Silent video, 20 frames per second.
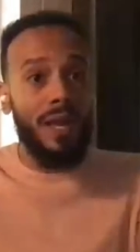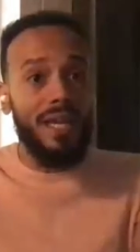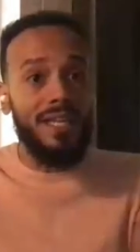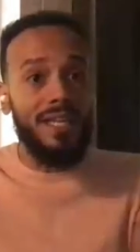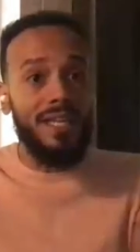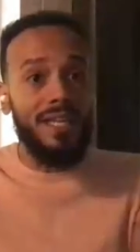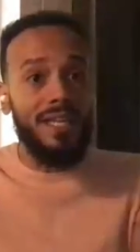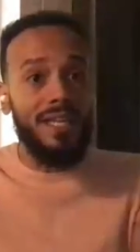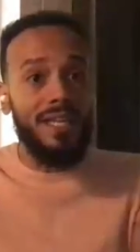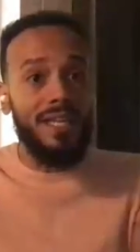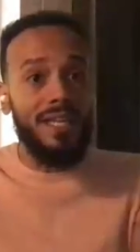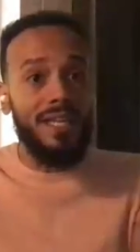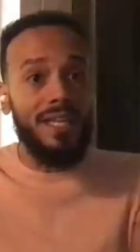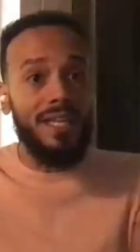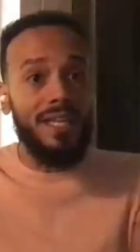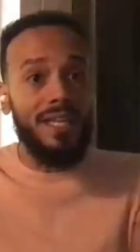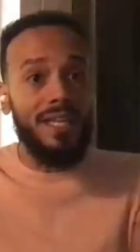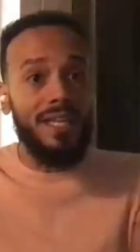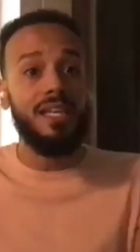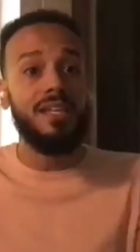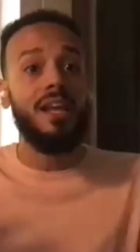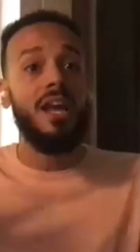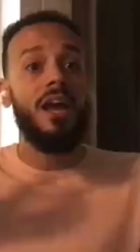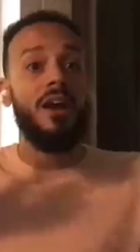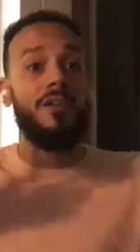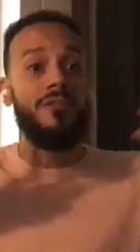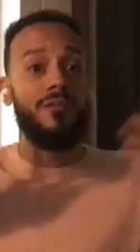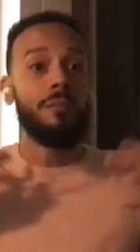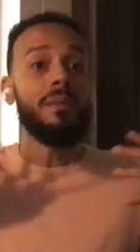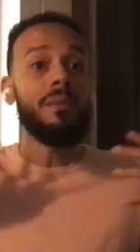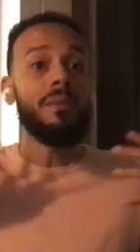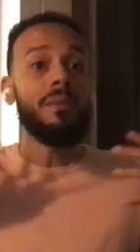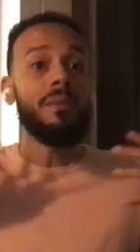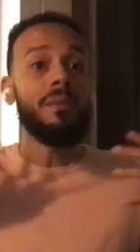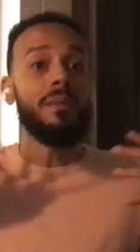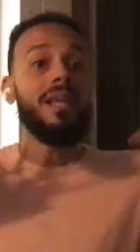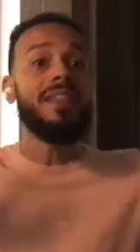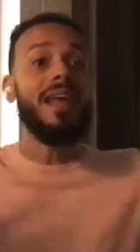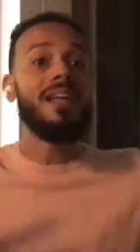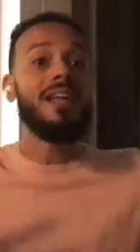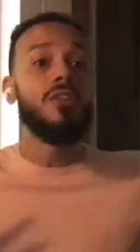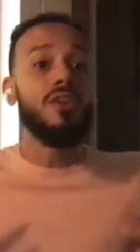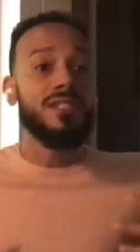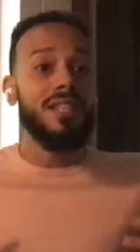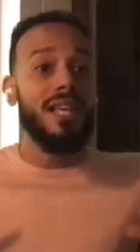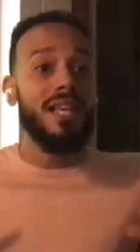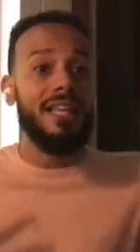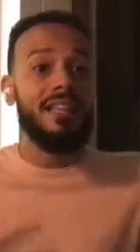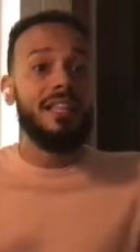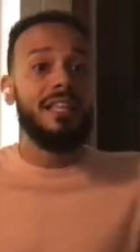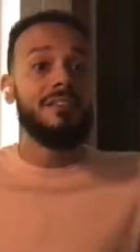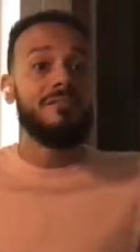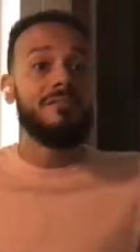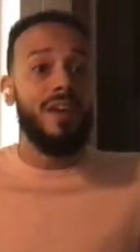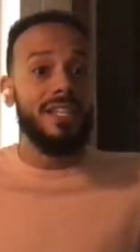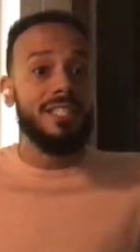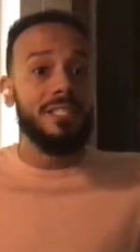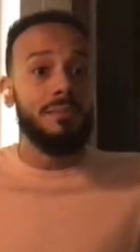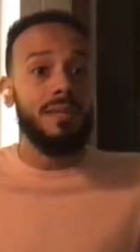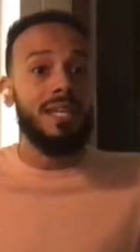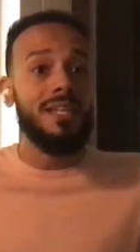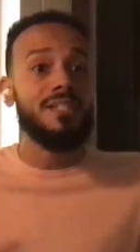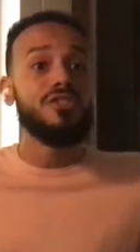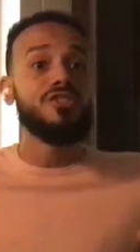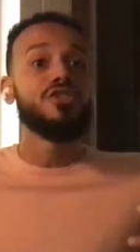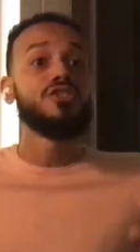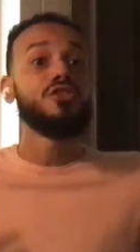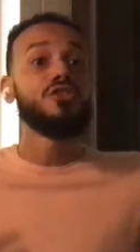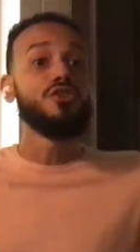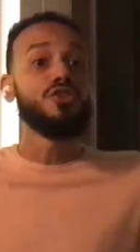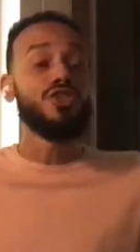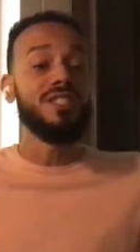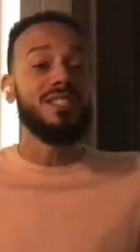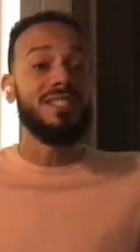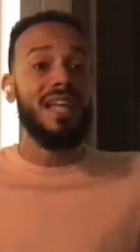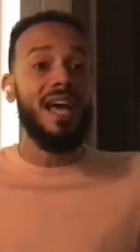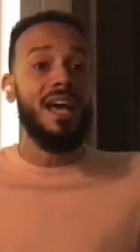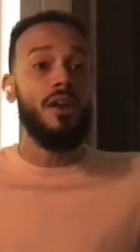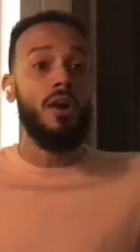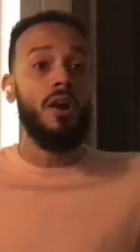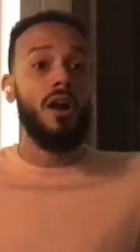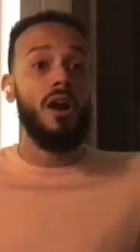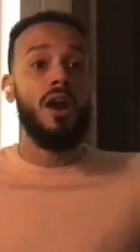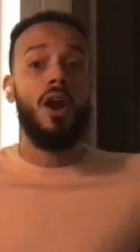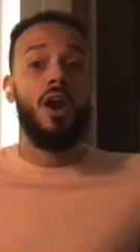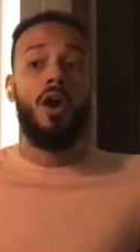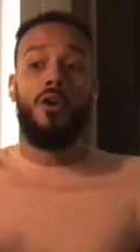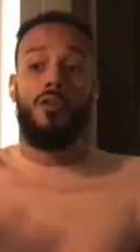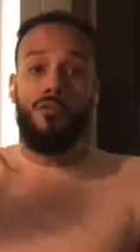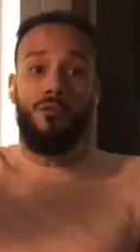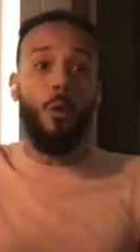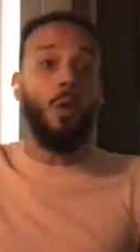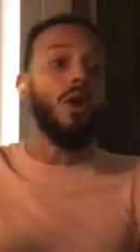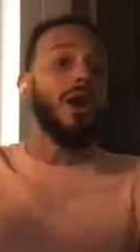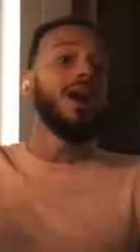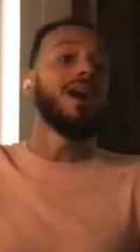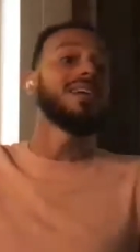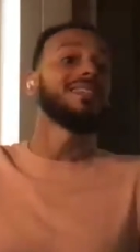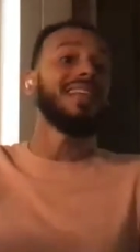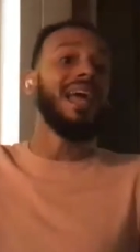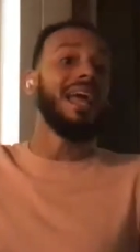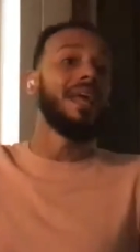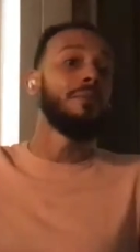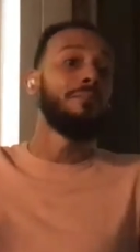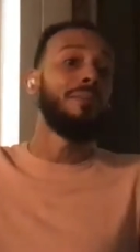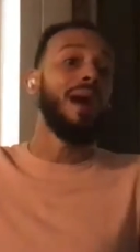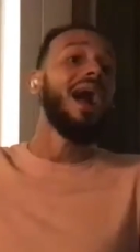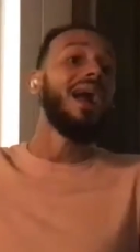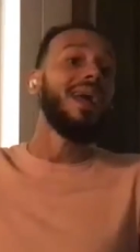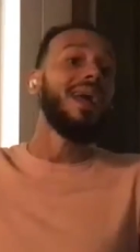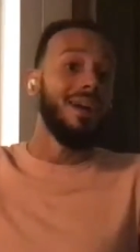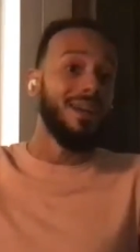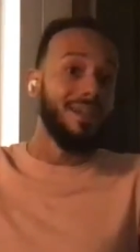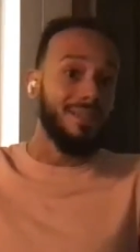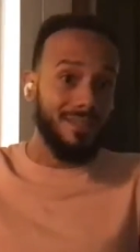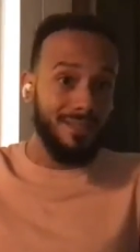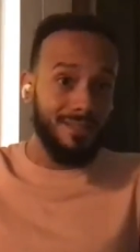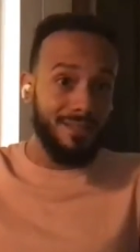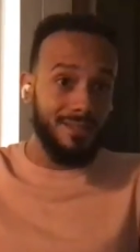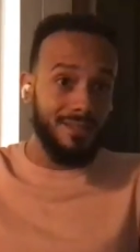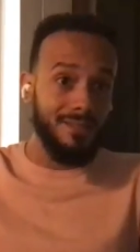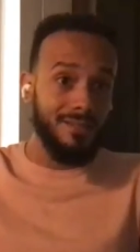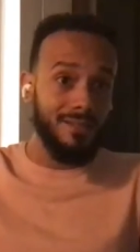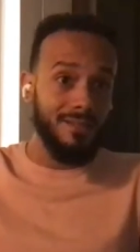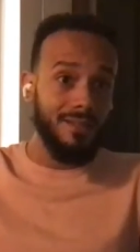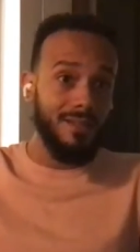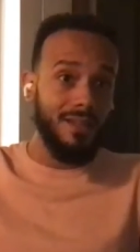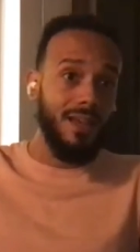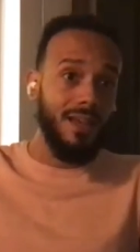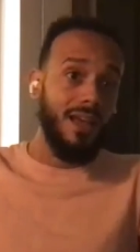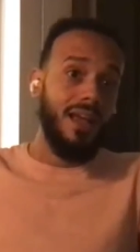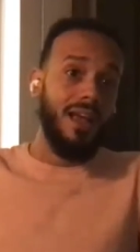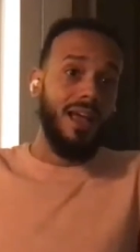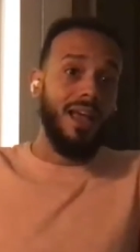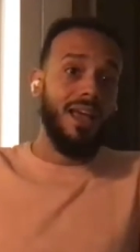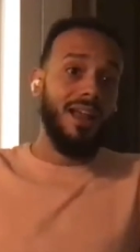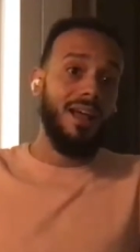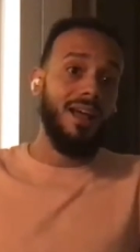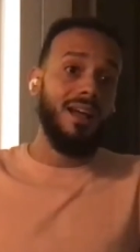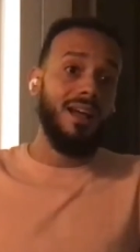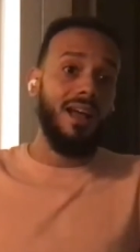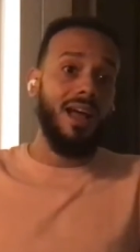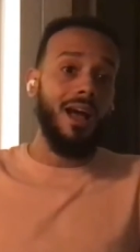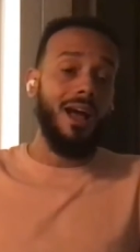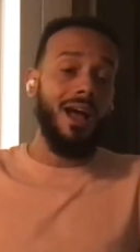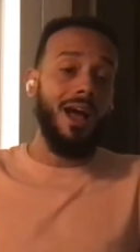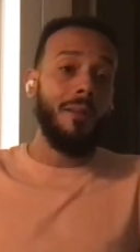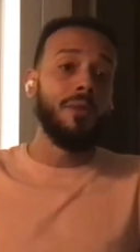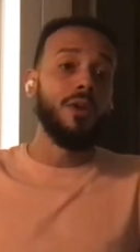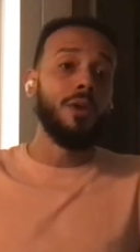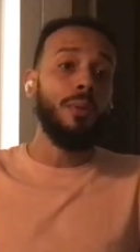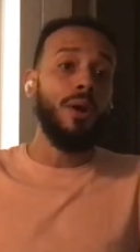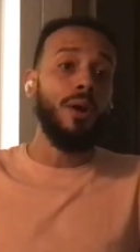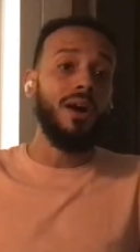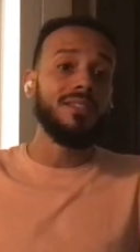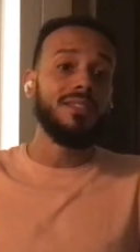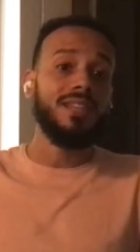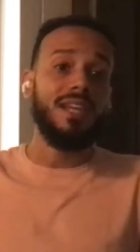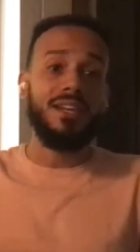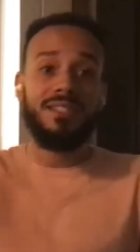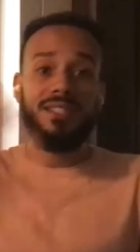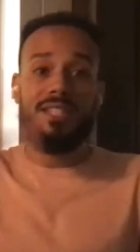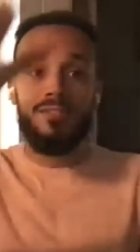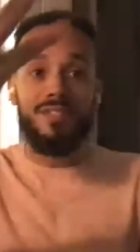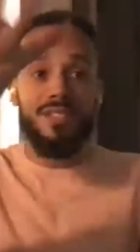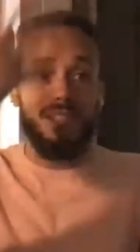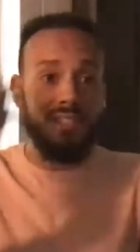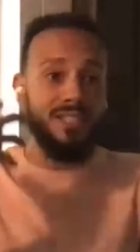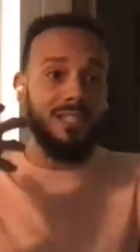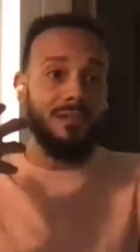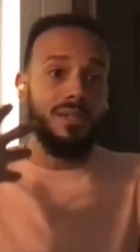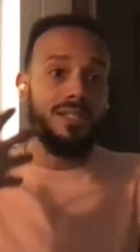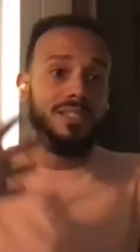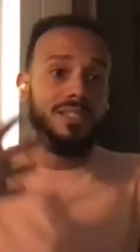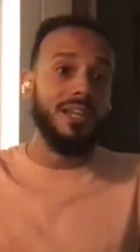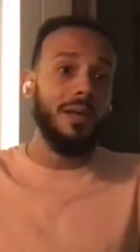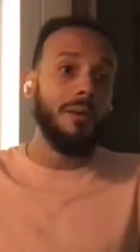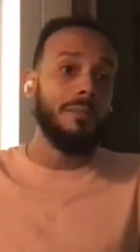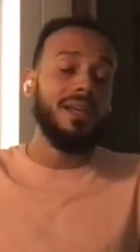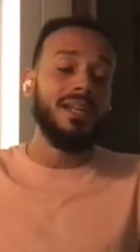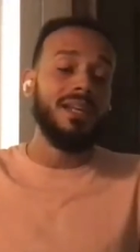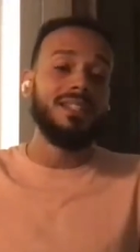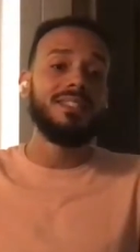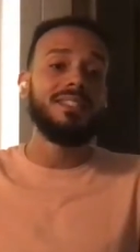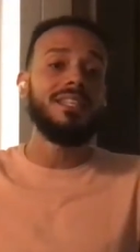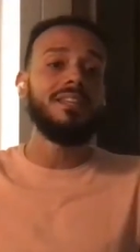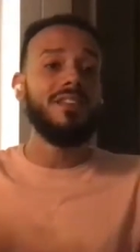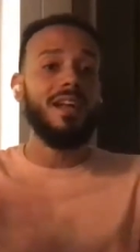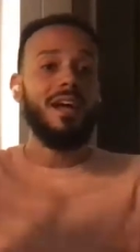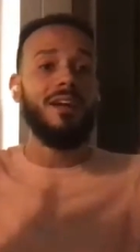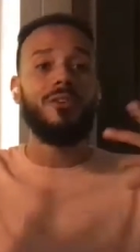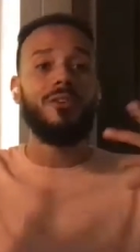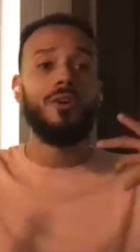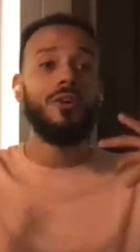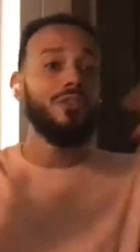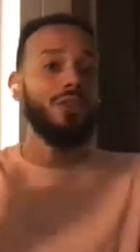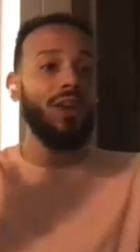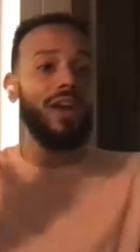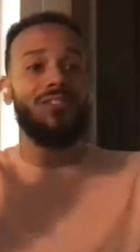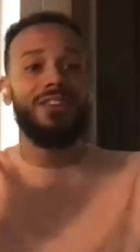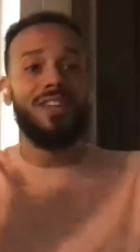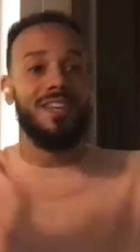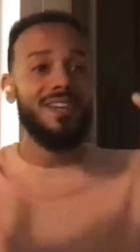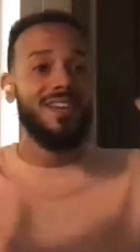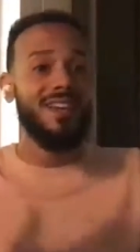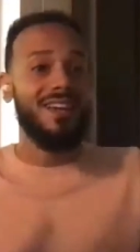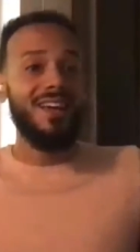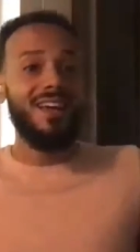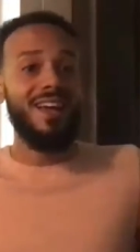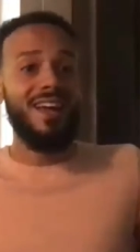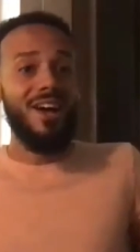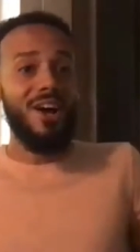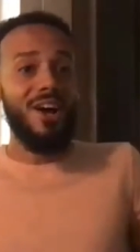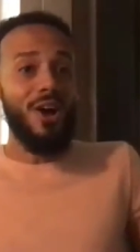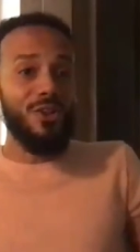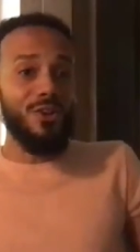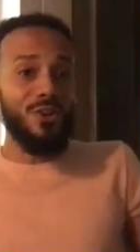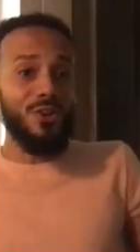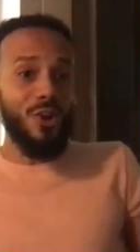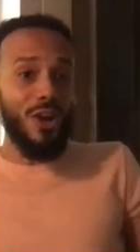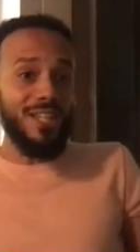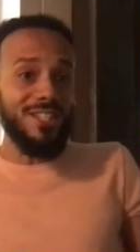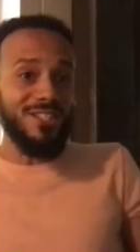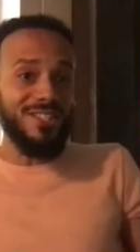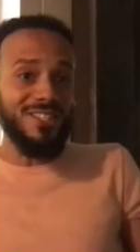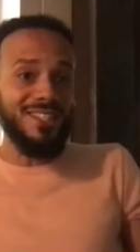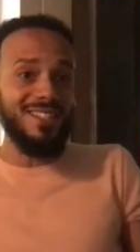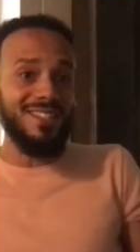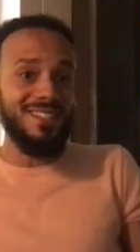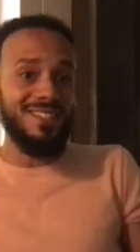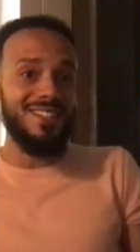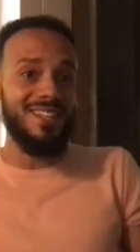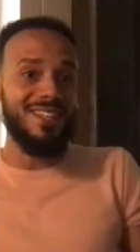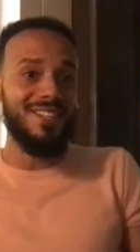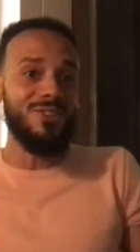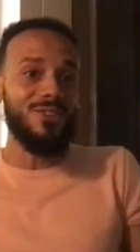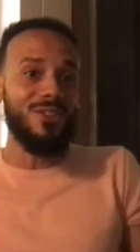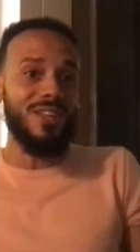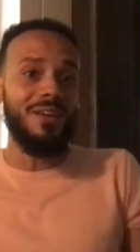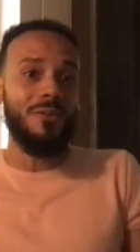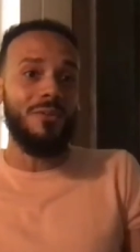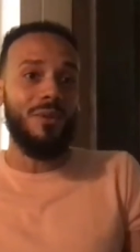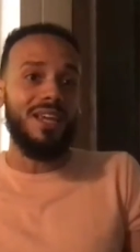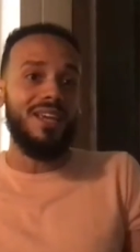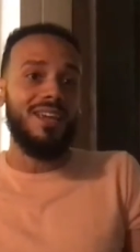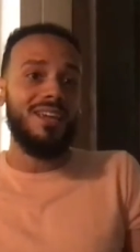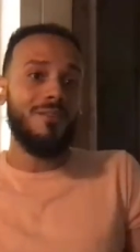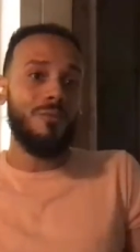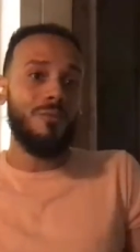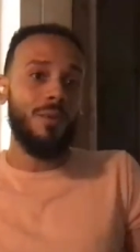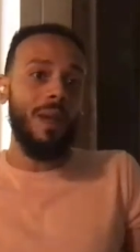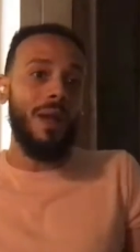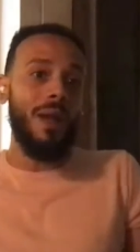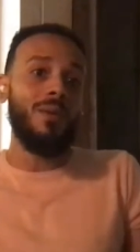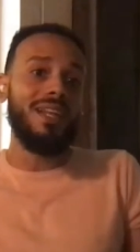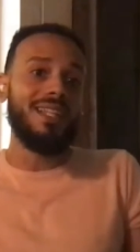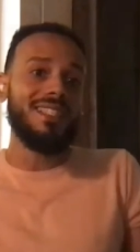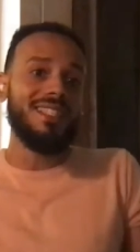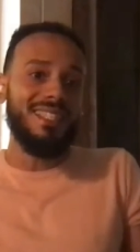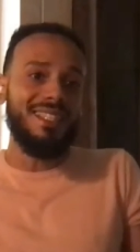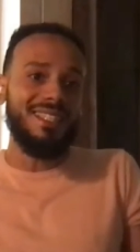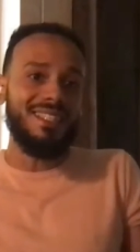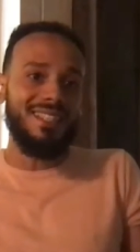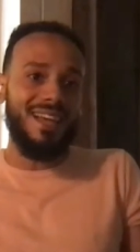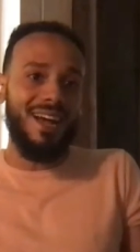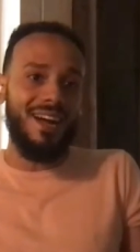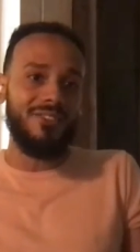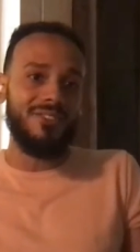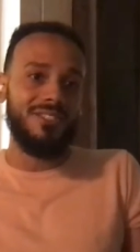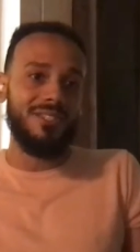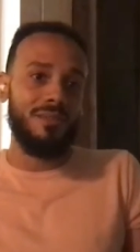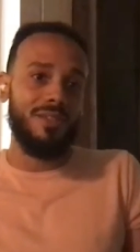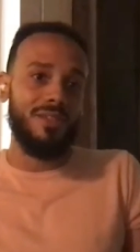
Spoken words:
racism in the country. And for me, that looks like in the investment in institutions that are for us and by us. And I'm going to pause there, see if Cindy wants to come in. Stephen, I don't know if you have any other questions that you think we might want to tease out some